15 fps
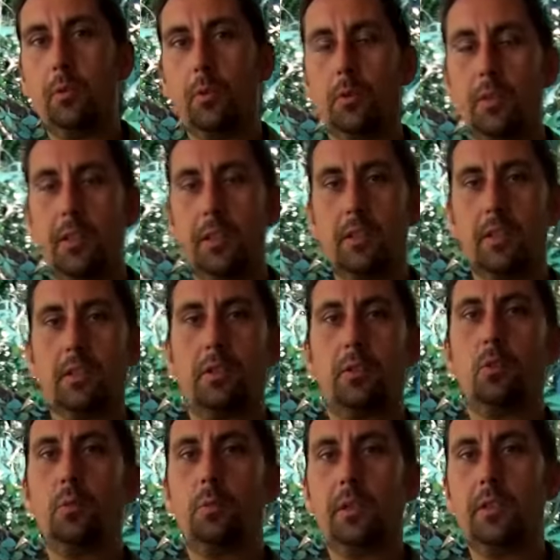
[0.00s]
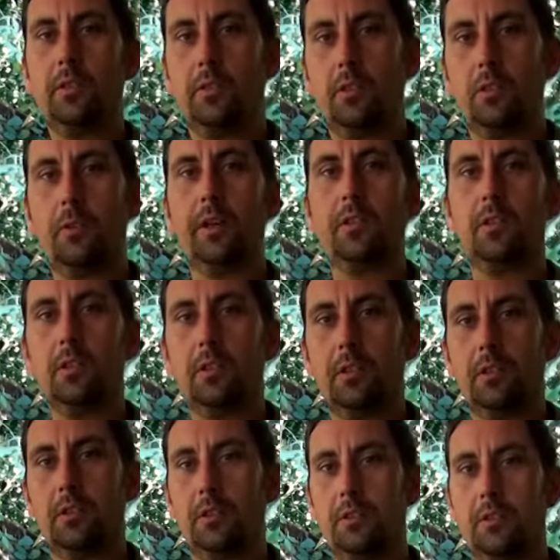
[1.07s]
sorts of things like scorpions,
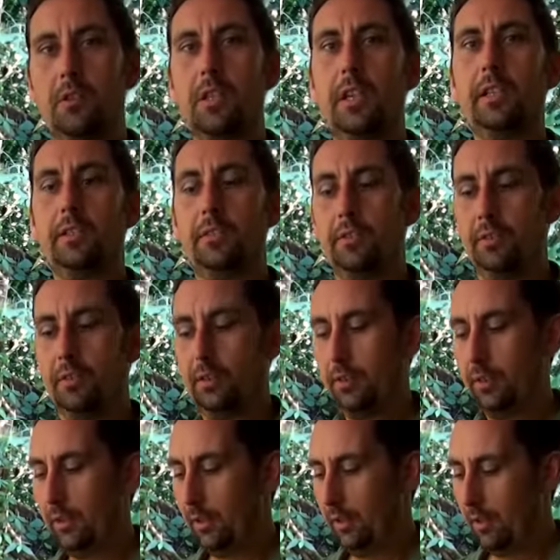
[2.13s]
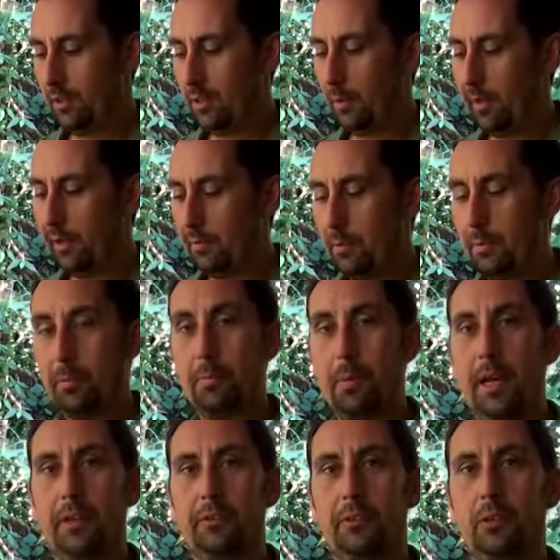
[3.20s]
tarantulas, snakes. So we have to be
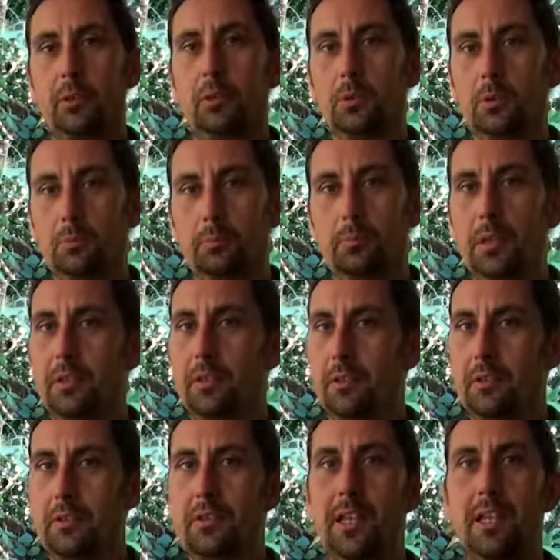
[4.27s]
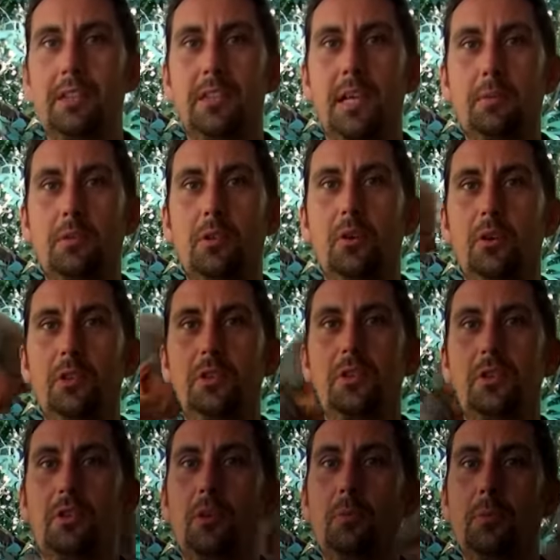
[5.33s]
prepared for it all. But sellotape's not going to
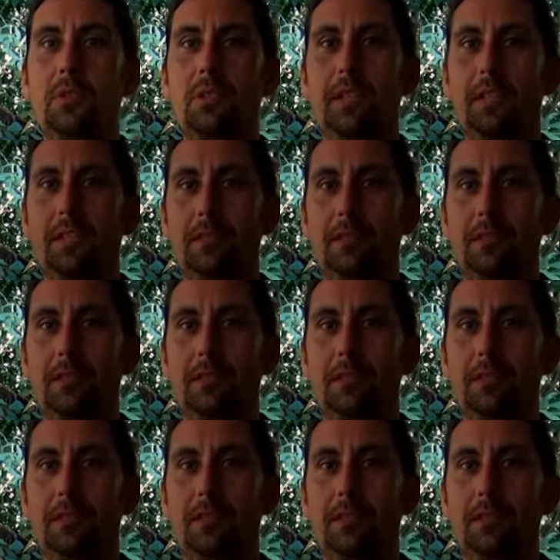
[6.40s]
stop a snake.